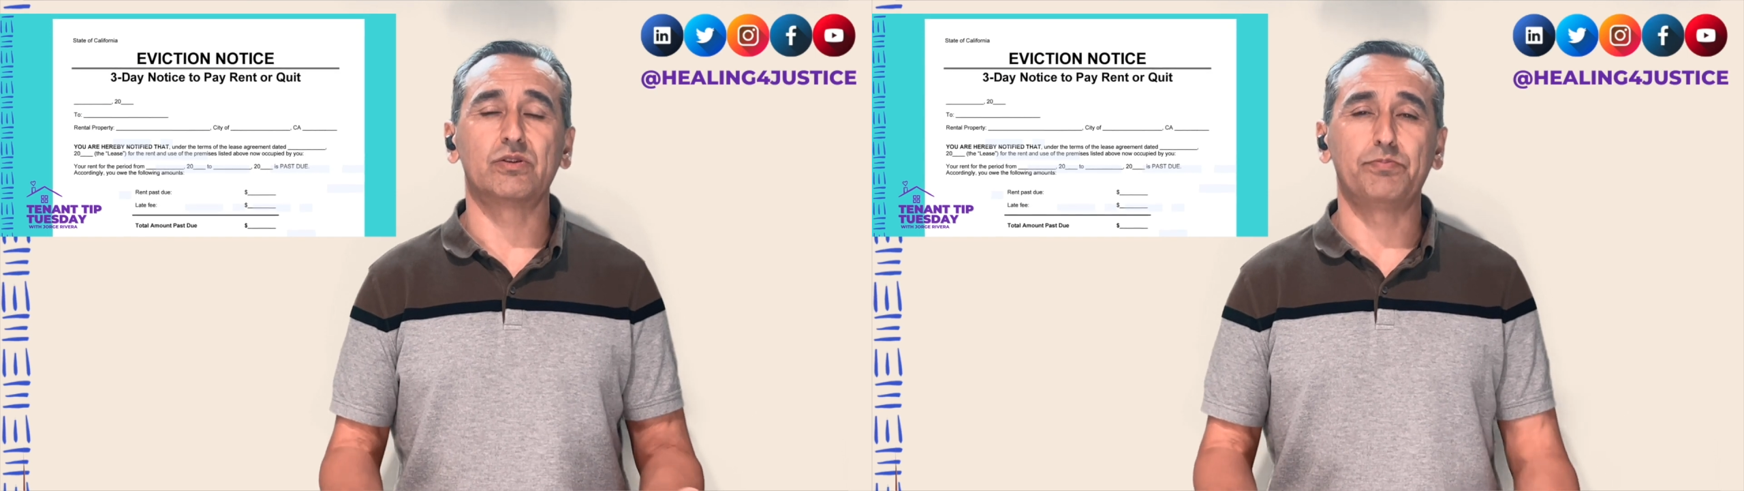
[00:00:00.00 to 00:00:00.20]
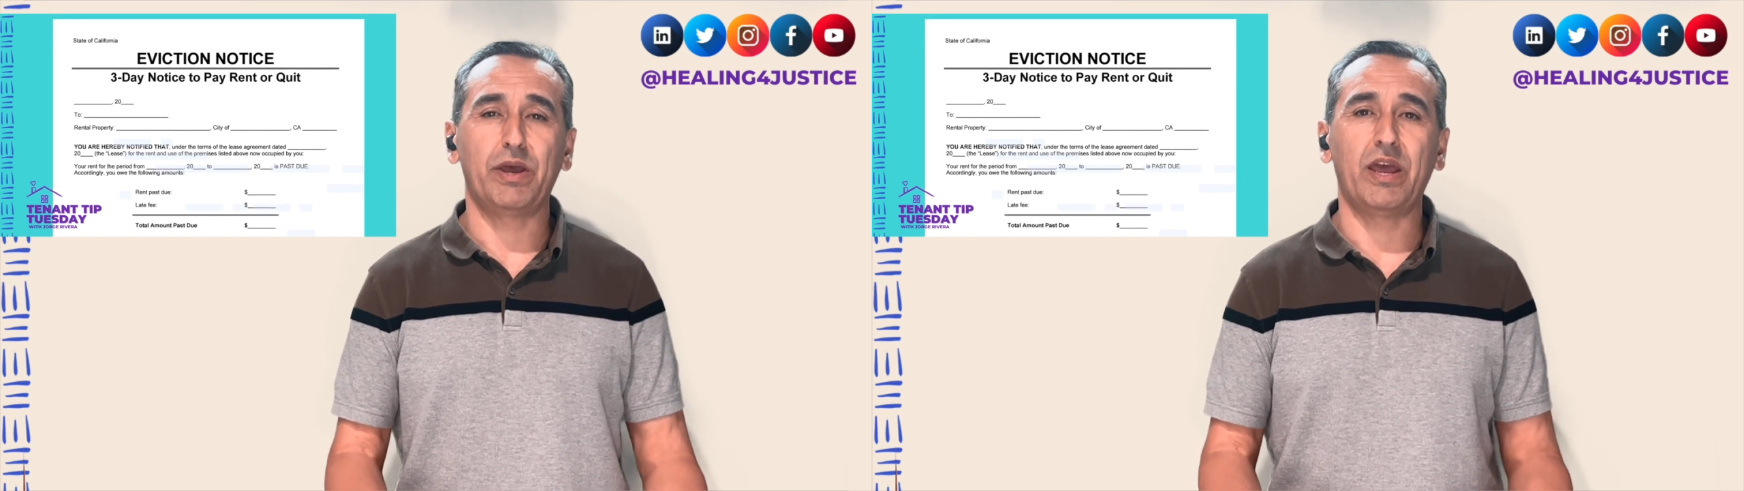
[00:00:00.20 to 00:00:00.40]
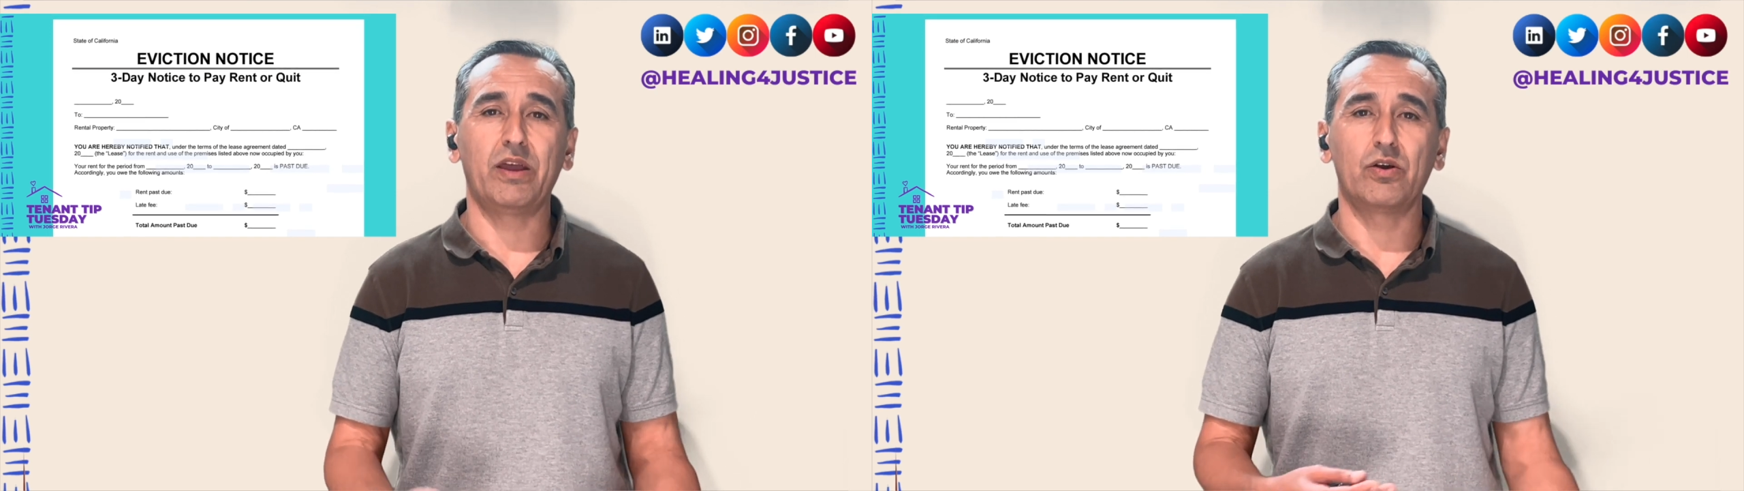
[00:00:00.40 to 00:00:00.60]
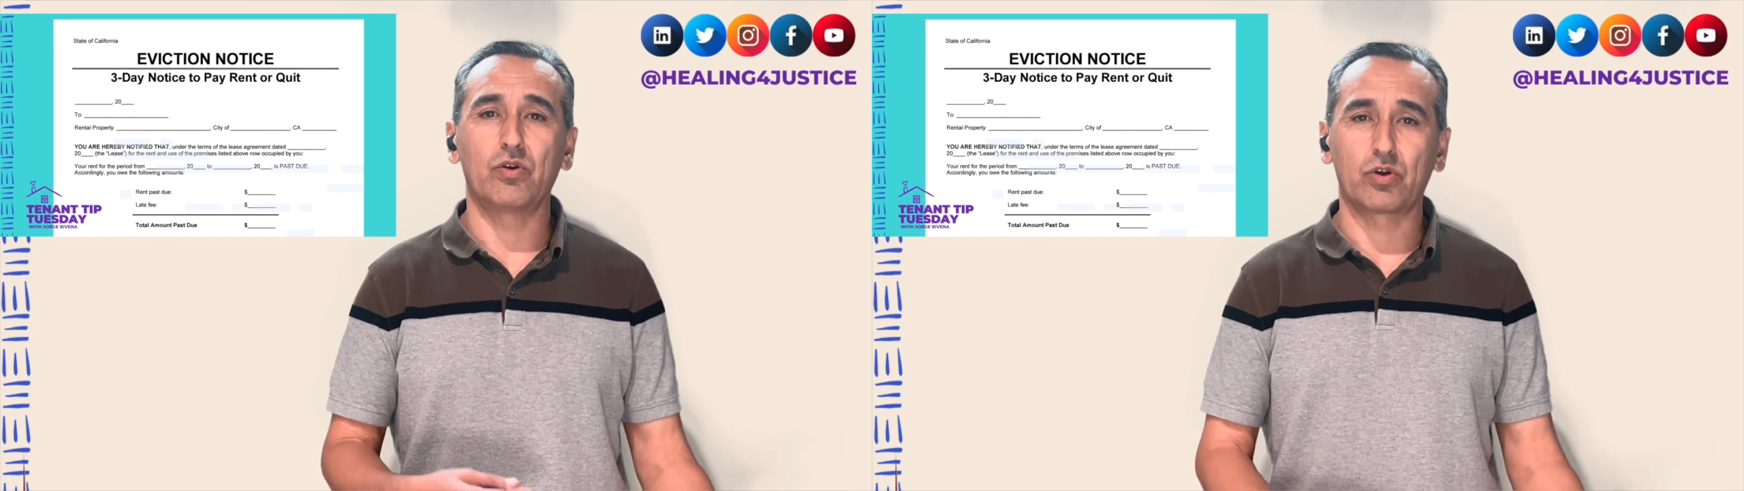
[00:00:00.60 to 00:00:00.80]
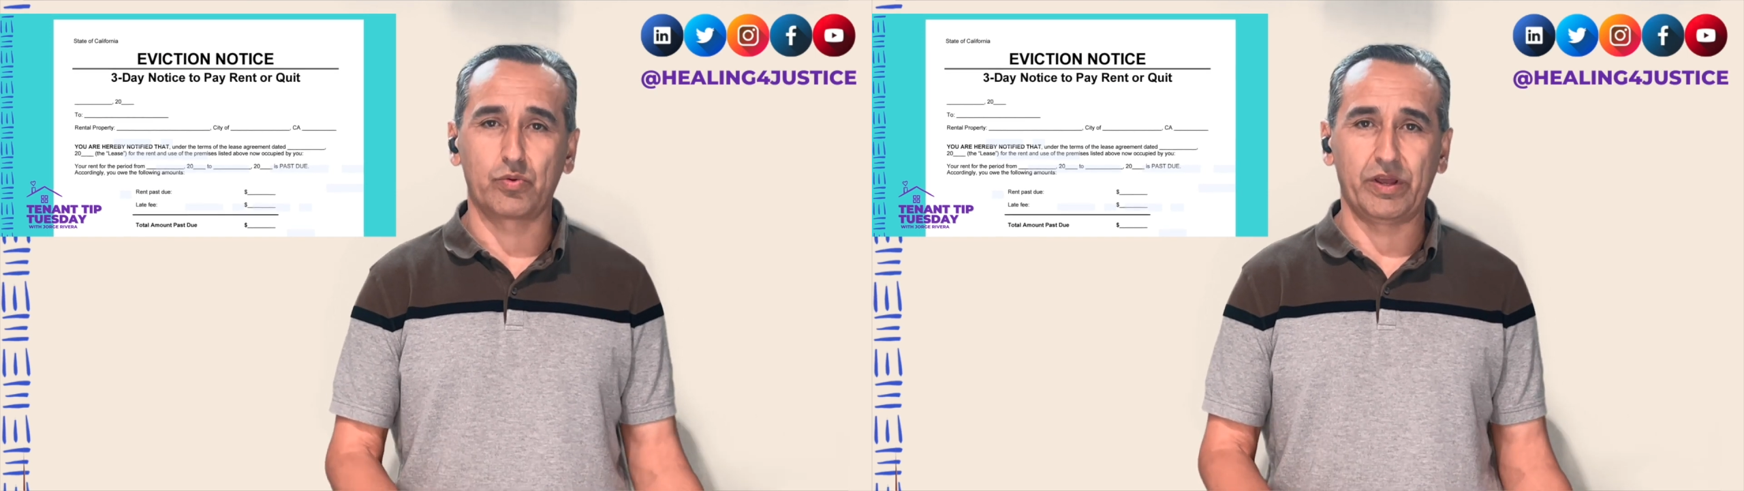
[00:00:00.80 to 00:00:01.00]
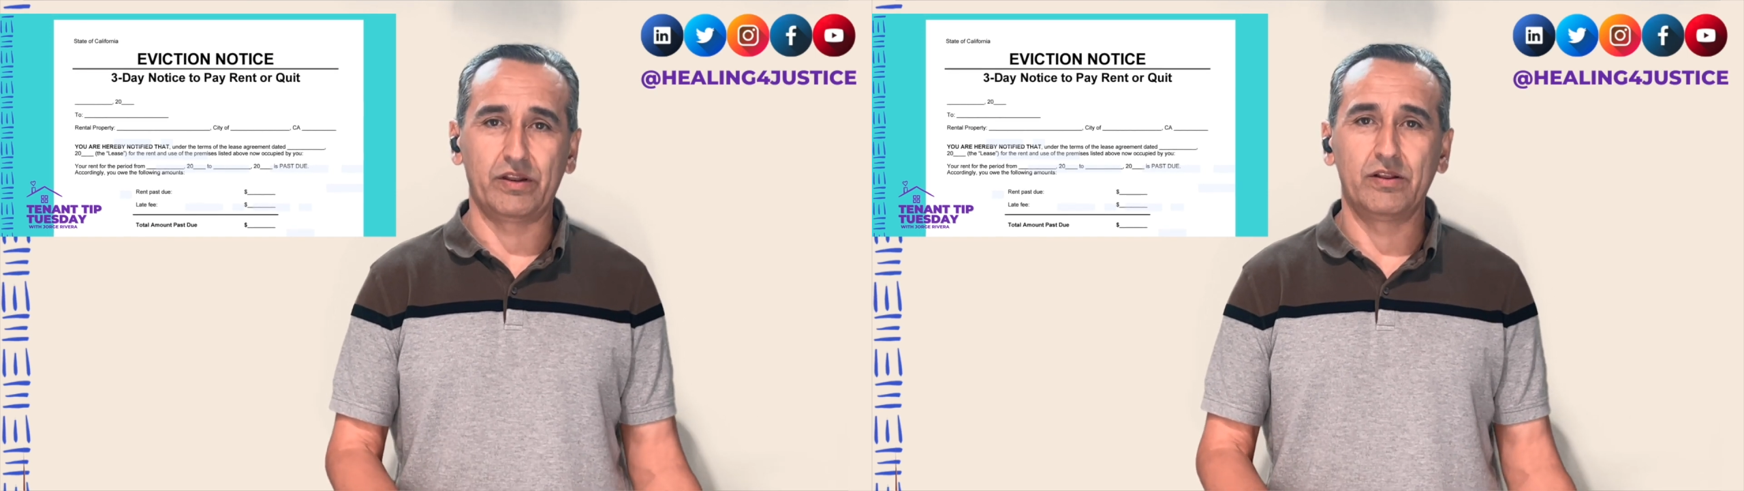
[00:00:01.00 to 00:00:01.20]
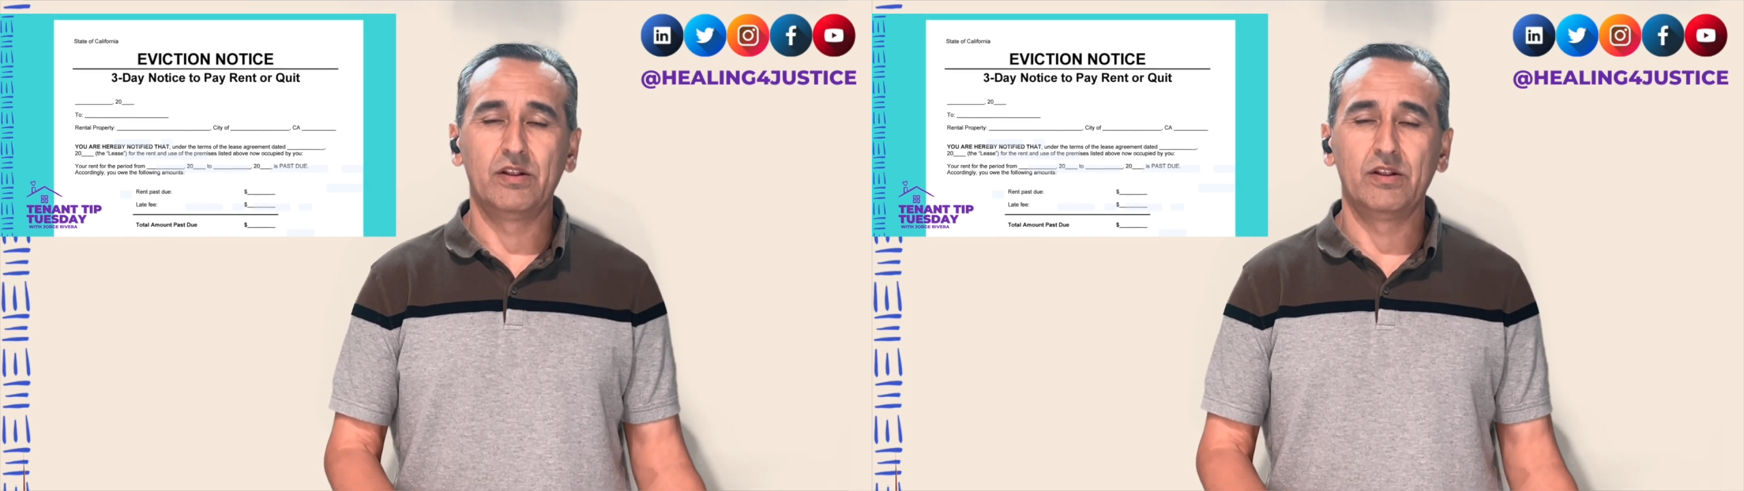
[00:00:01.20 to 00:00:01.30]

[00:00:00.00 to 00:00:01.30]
to pay or quit.